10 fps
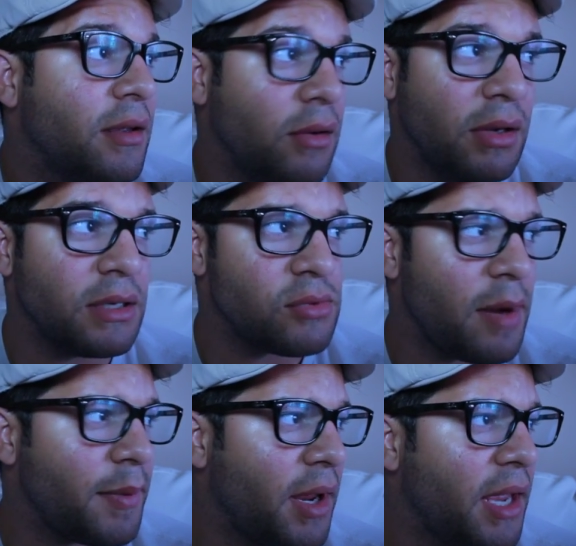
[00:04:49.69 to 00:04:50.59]
Go ahead and
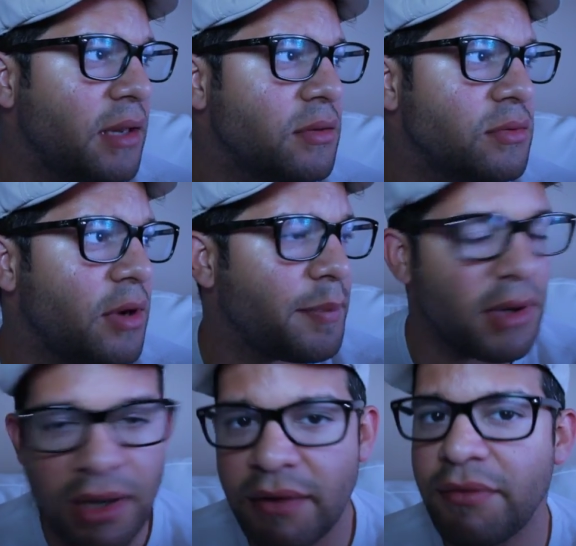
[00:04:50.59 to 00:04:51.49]
drop your hate, drop
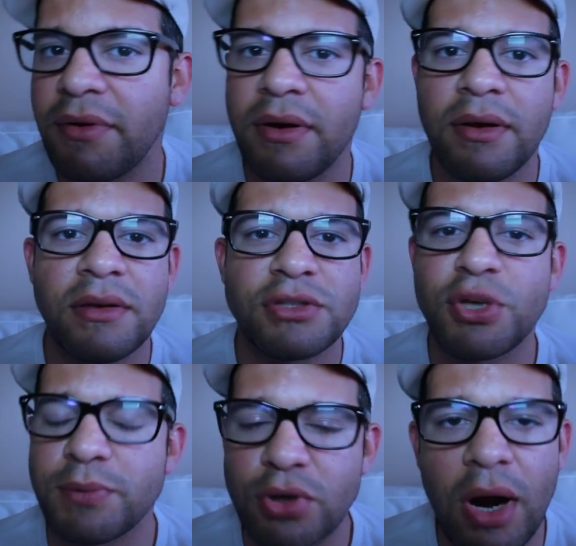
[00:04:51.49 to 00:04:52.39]
your love.
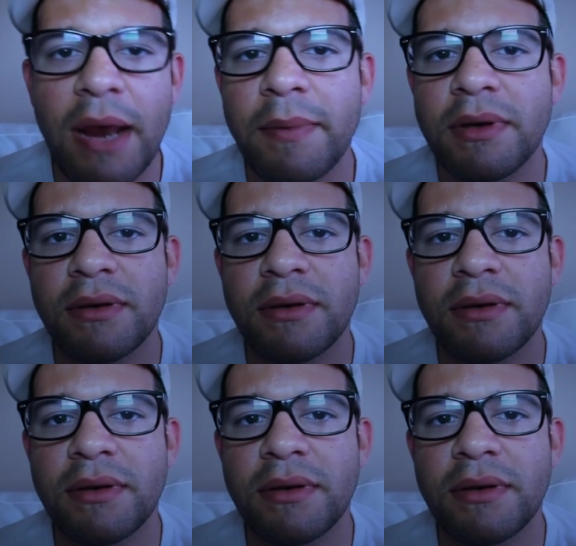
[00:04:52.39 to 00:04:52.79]
Subscribe.